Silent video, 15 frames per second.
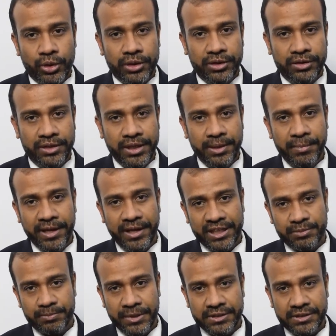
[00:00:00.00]
the three main
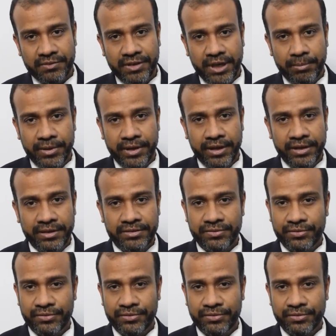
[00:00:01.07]
aspects of diabetes